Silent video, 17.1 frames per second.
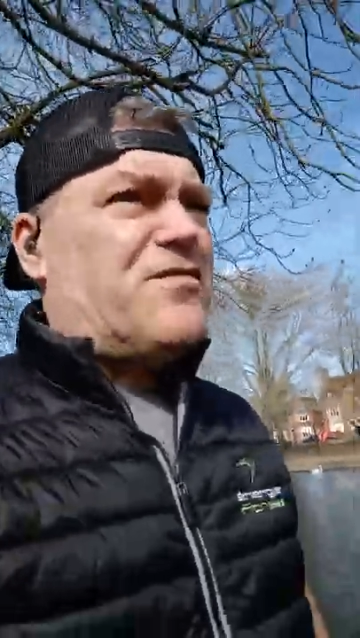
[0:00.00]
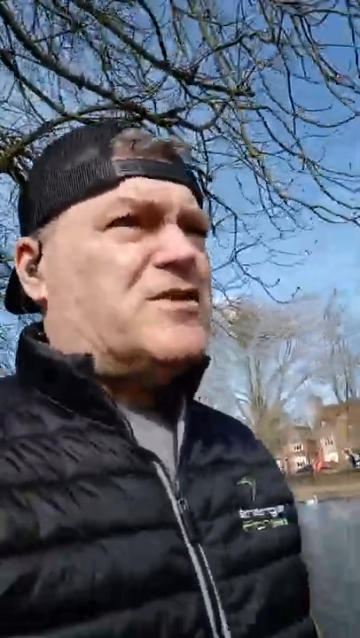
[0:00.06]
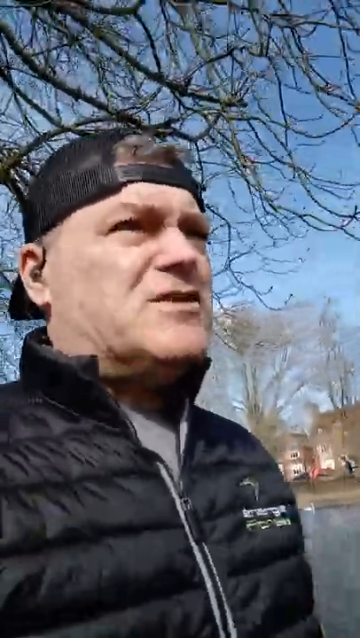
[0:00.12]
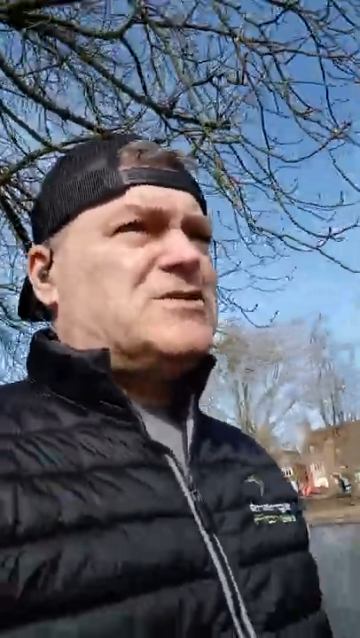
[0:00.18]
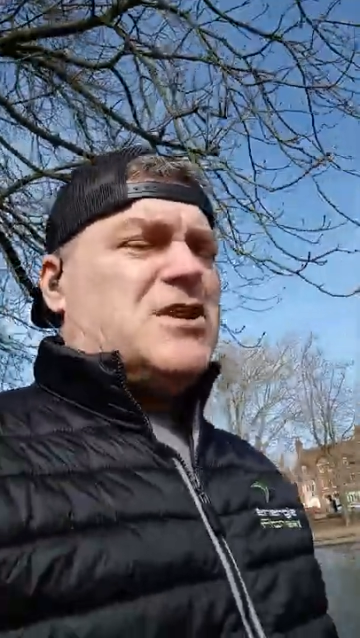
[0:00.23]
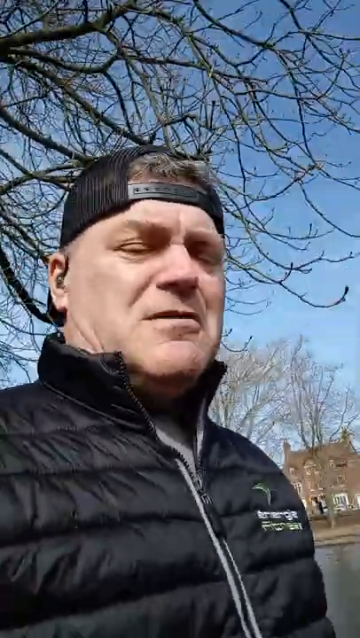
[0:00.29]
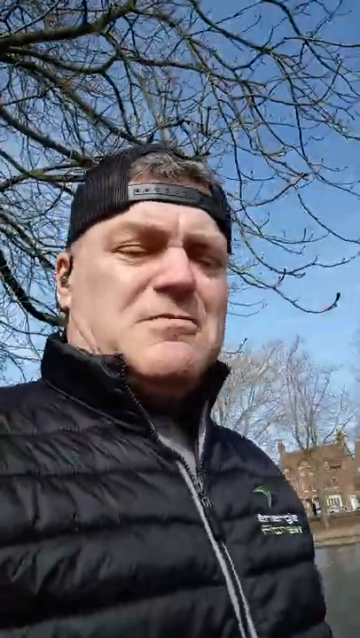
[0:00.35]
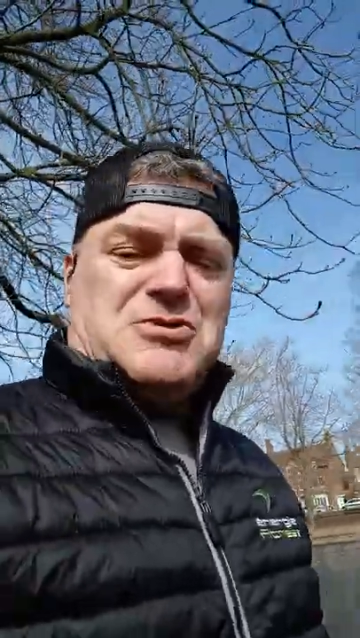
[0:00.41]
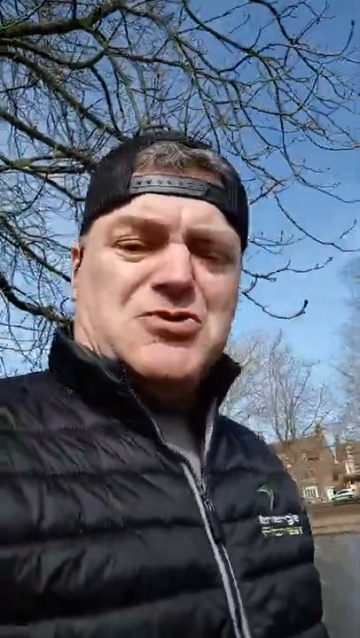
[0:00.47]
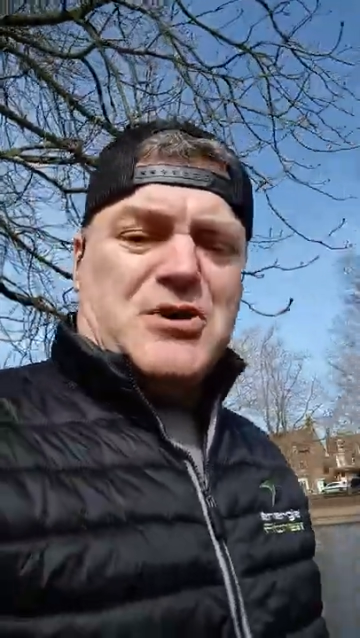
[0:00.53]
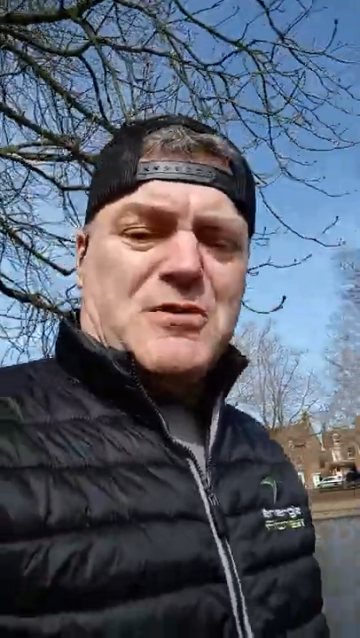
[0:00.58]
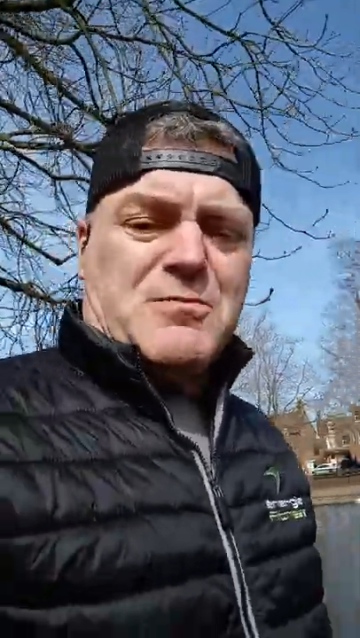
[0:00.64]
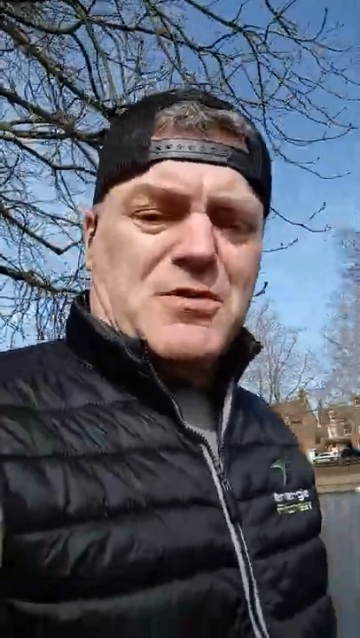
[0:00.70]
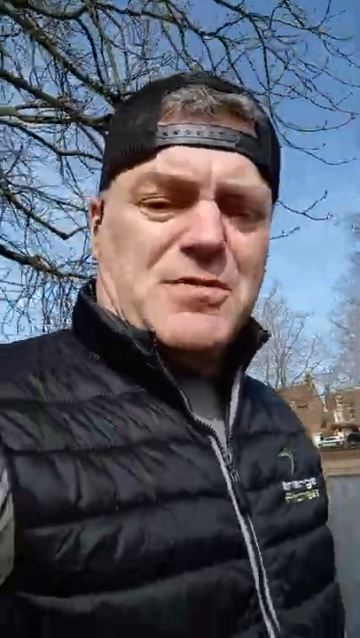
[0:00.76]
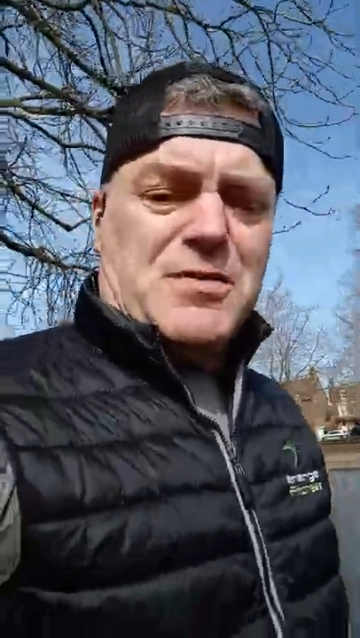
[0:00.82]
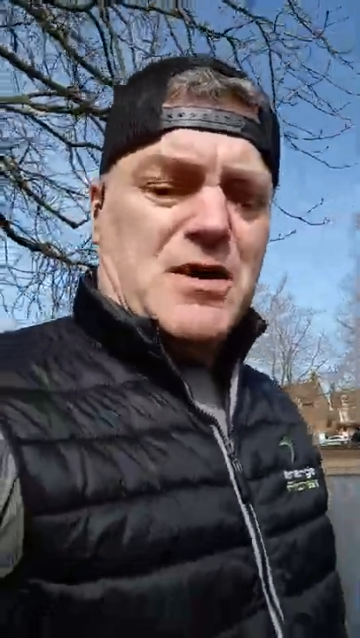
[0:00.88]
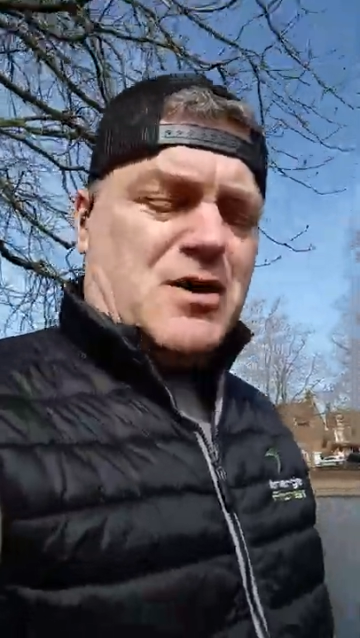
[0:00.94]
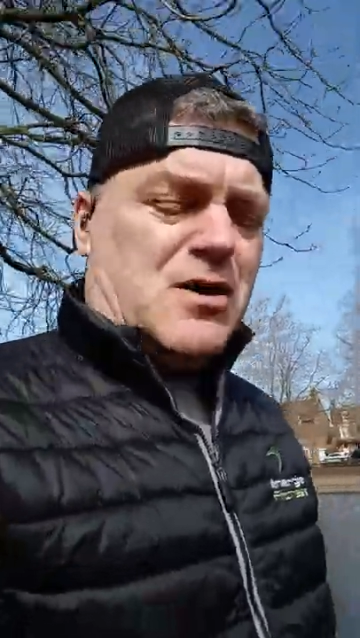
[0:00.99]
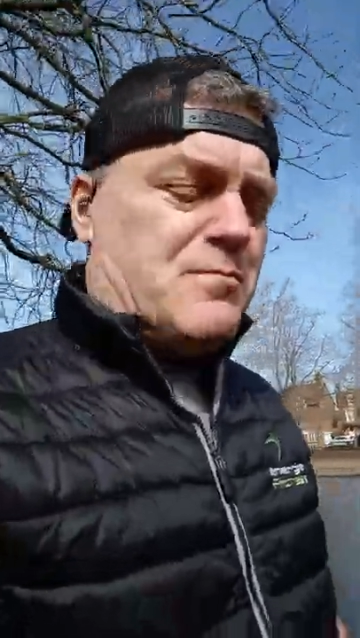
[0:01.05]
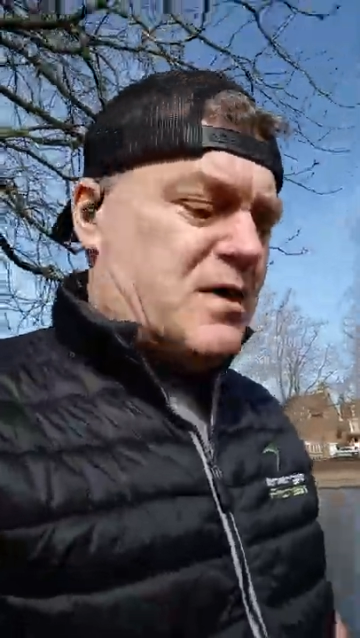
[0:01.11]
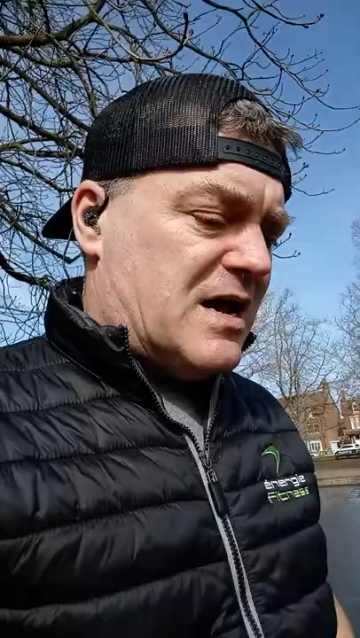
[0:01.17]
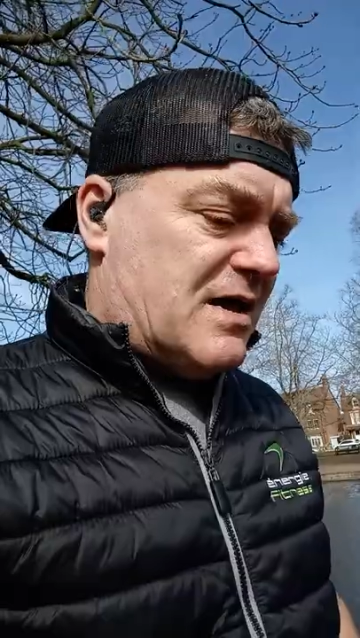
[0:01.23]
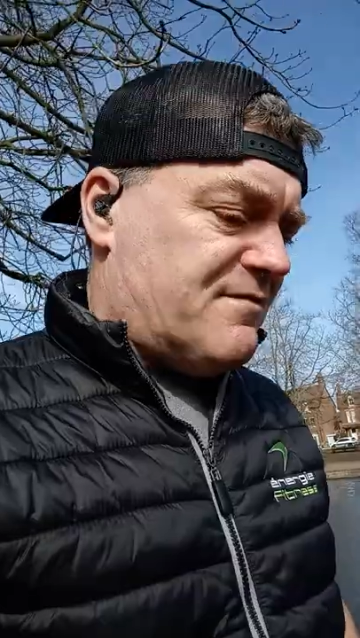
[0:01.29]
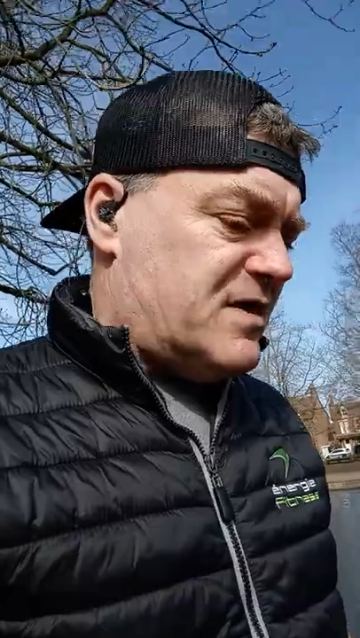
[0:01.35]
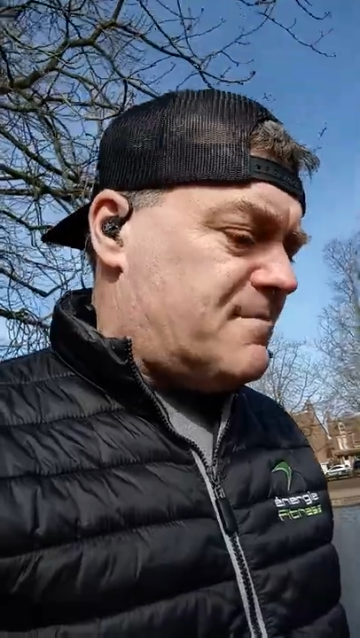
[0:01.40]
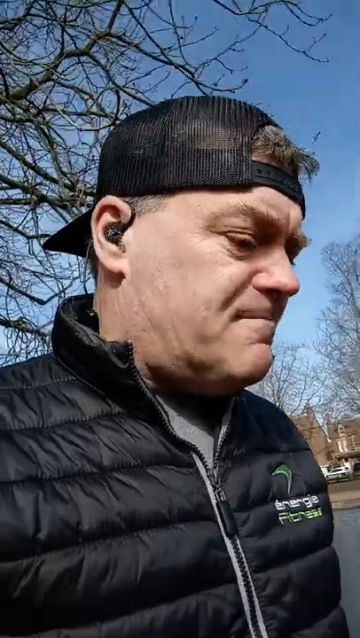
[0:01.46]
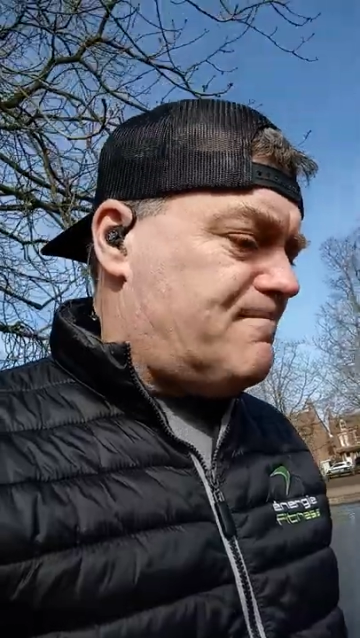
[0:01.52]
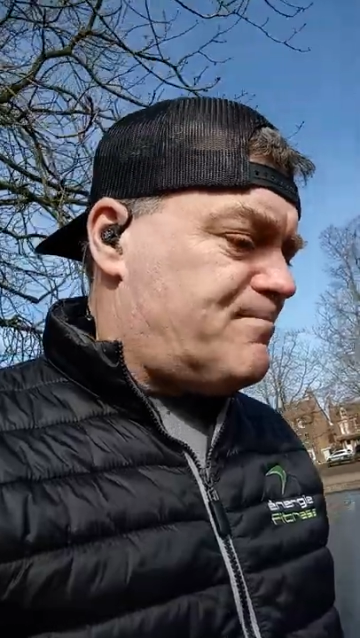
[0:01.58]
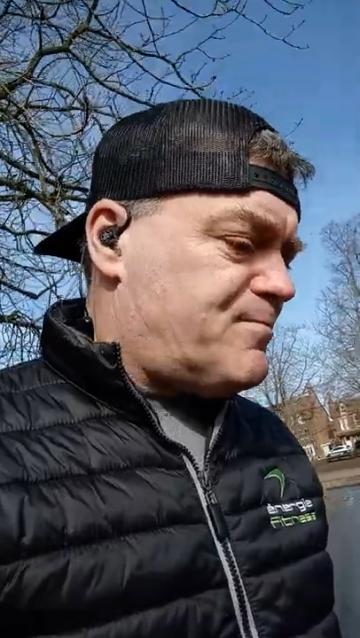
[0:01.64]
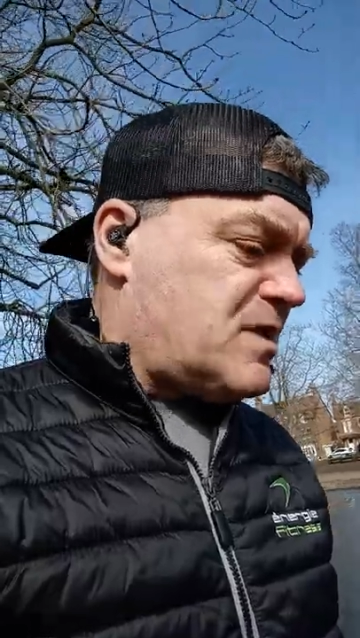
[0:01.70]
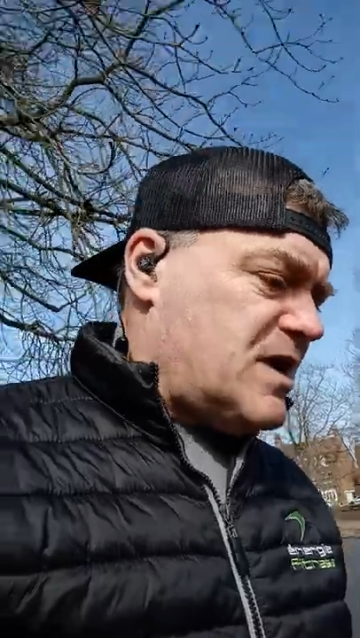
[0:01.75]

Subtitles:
for the type of treatment that I'm having.